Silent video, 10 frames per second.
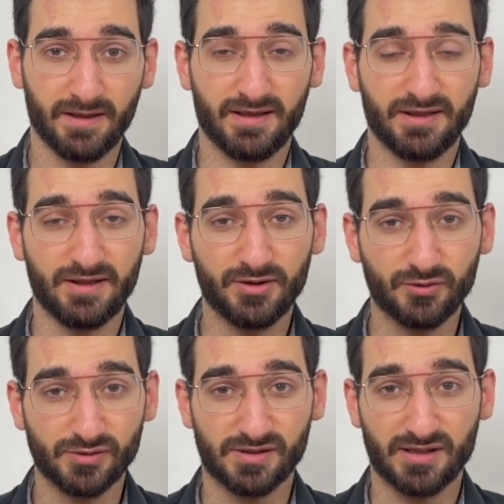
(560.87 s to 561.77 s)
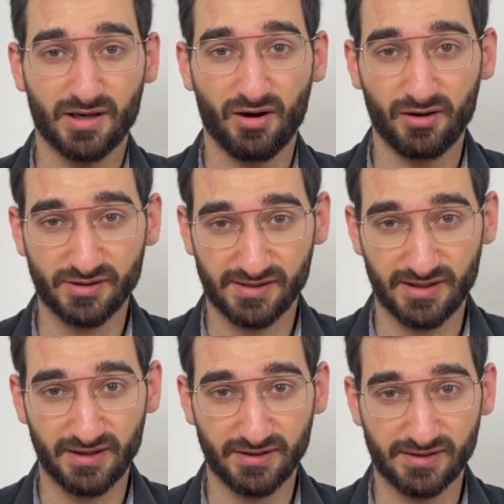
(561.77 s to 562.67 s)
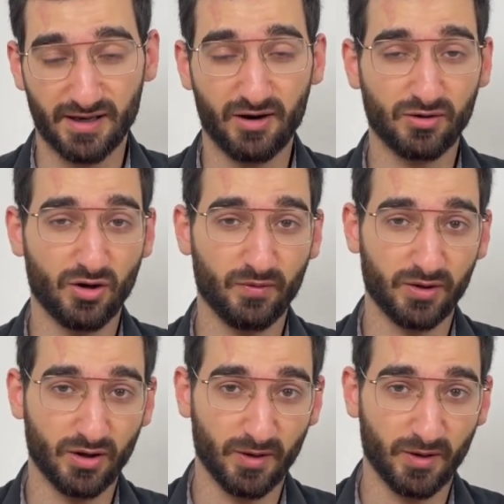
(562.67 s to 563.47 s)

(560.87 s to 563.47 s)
NIO's car sales are going up.